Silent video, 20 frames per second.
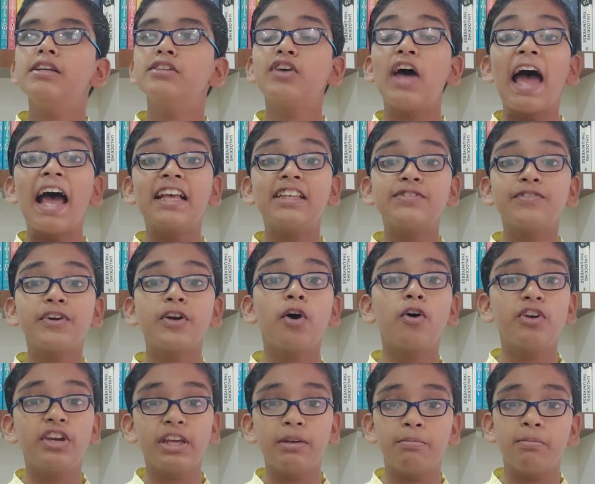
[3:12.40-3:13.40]
So as we
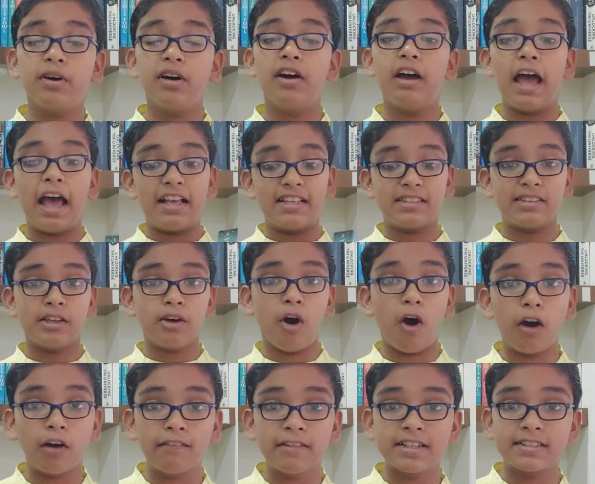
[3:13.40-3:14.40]
go deeper, as the
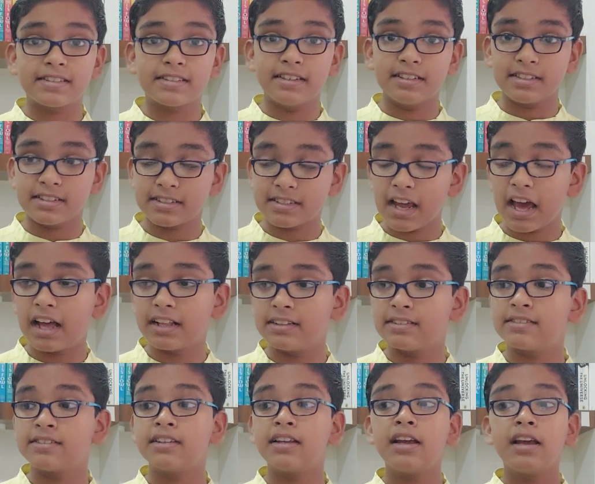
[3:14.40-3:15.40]
Hogwarts year
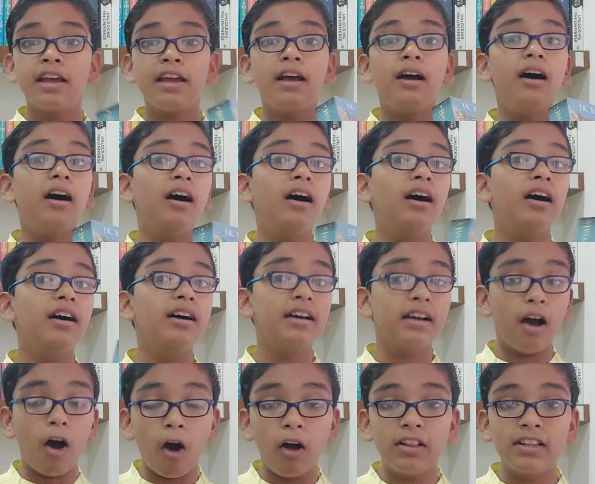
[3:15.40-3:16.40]
starts,
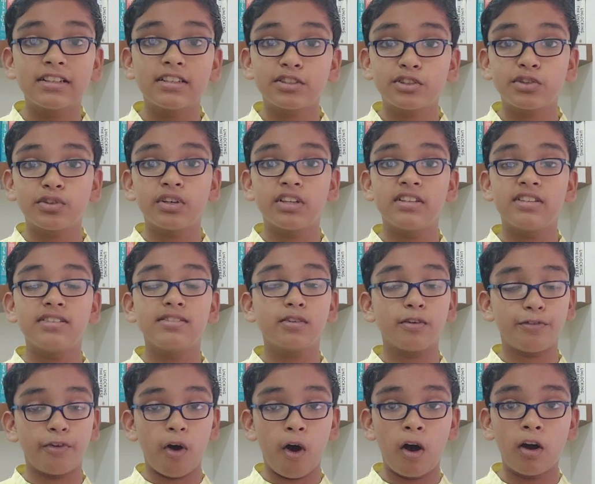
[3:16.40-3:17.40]
all the students
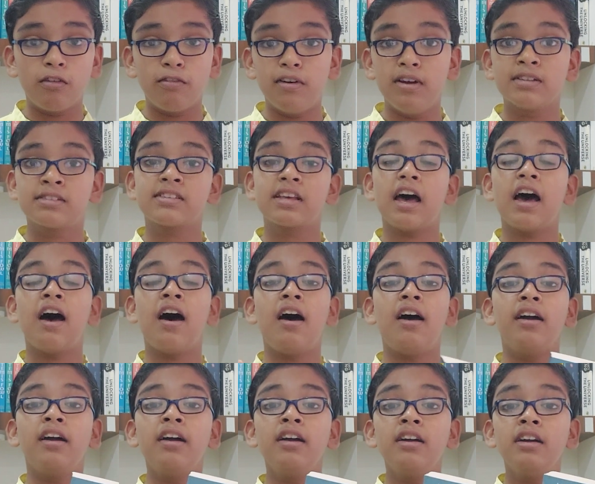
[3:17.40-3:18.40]
of Hogwarts
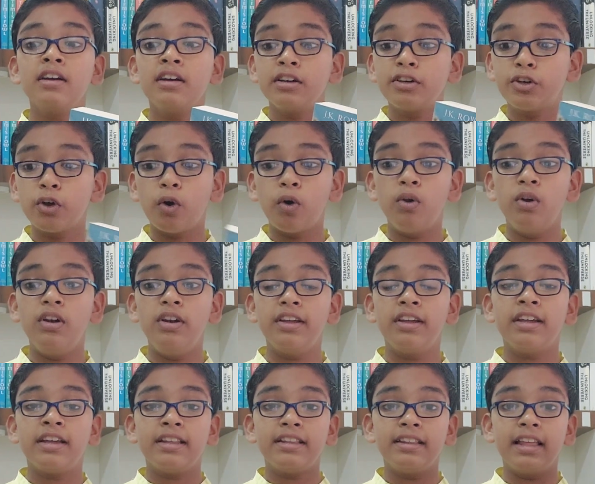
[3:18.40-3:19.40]
are told
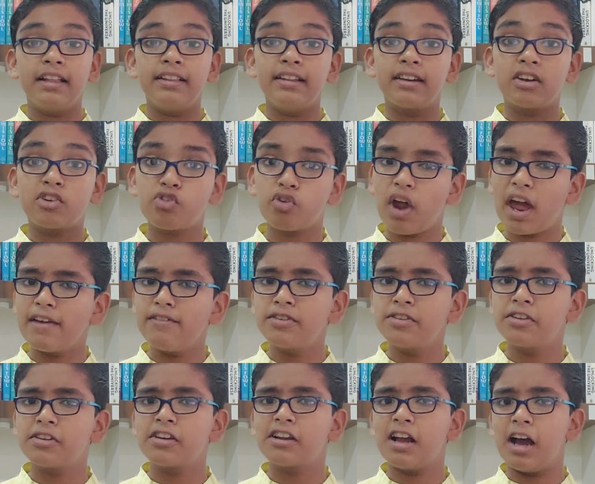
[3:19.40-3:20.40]
that the
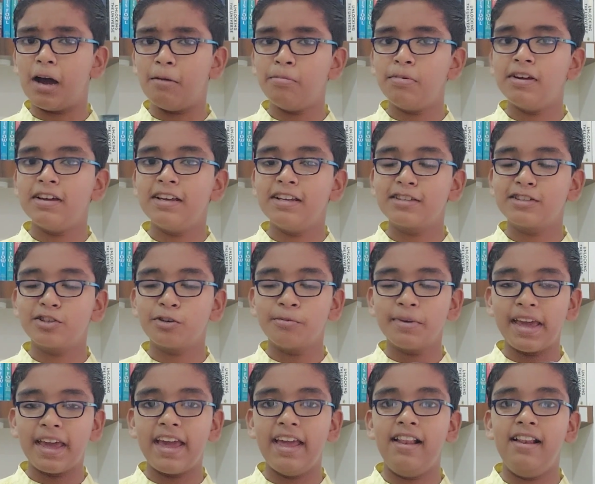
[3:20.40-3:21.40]
Triwizard Cup is to
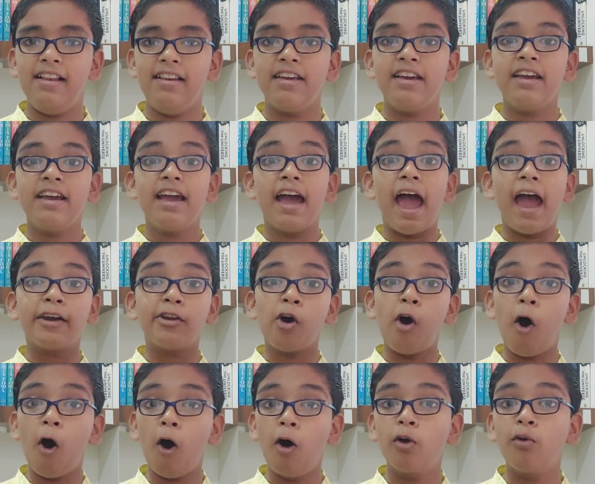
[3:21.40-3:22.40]
be held at
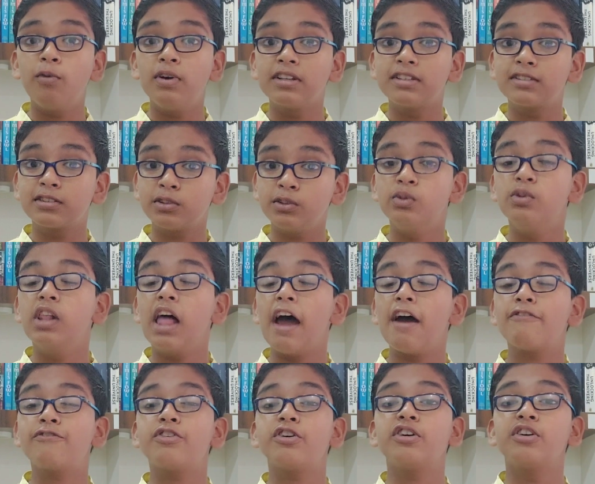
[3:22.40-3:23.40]
Hogwarts School
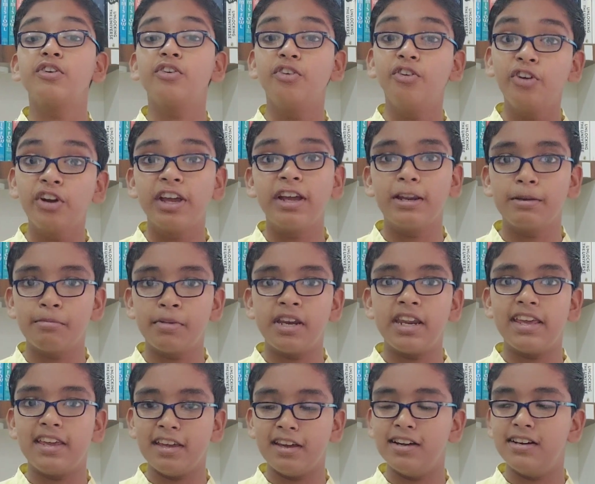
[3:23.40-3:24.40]
after really
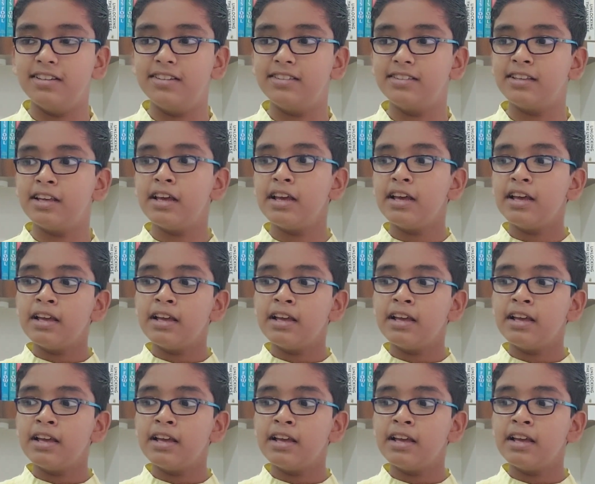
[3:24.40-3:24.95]
many years.